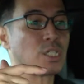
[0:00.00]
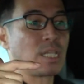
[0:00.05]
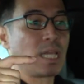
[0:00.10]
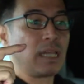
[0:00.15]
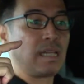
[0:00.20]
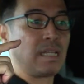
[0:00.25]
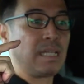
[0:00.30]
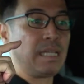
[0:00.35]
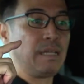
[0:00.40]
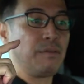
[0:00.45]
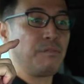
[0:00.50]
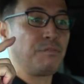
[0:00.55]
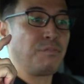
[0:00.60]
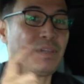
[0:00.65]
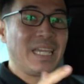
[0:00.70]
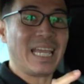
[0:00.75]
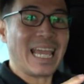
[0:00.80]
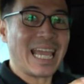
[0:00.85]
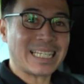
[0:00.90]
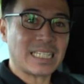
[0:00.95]
the
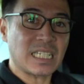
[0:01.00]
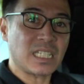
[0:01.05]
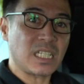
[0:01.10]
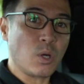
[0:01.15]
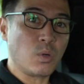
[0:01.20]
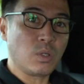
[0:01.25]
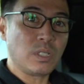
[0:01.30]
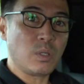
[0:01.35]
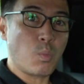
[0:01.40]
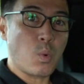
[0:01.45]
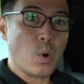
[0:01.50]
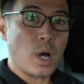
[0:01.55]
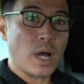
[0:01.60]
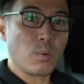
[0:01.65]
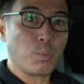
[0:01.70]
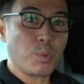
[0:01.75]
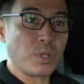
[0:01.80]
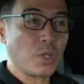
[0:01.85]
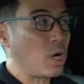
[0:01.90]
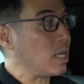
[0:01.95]
VX is the only
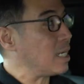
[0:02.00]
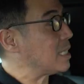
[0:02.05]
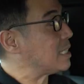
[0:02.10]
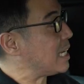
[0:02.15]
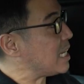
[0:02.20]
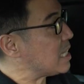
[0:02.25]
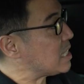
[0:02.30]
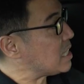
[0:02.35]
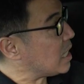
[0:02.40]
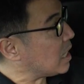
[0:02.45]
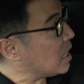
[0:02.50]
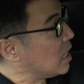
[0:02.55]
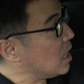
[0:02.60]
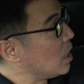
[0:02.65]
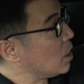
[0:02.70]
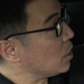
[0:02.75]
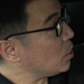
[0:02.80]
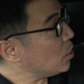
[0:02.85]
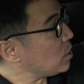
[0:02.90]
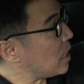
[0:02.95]
one with Honda sensing,
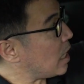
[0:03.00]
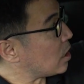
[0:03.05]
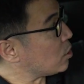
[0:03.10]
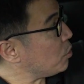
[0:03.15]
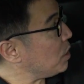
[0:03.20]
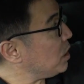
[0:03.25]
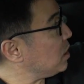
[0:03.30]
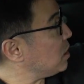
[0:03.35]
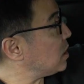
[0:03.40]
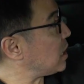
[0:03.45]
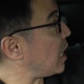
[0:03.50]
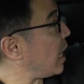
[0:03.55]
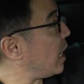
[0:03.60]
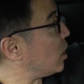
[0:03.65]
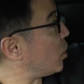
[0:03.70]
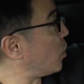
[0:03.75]
there's actually side